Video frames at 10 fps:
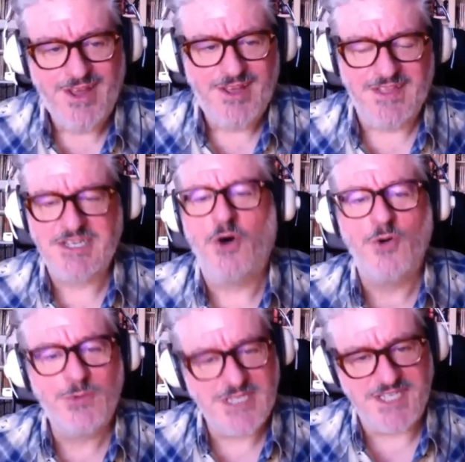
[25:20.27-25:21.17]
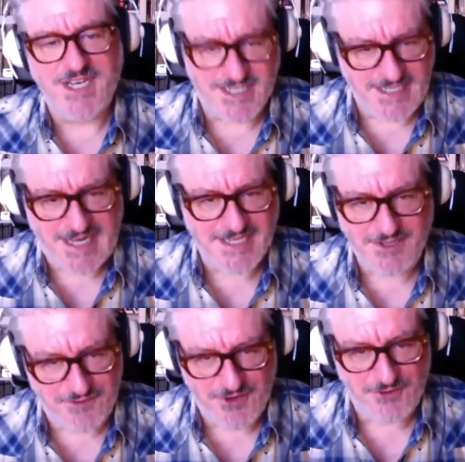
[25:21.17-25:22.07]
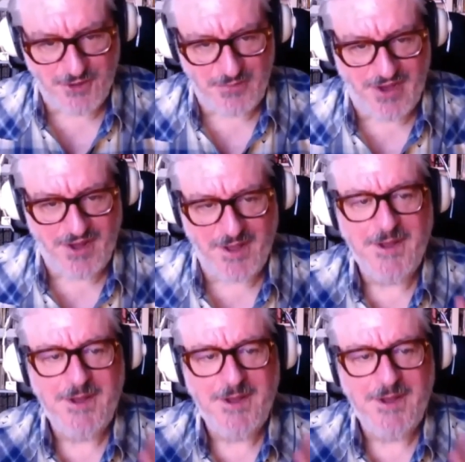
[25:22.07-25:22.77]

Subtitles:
There's always scenes set in the funeral parlor.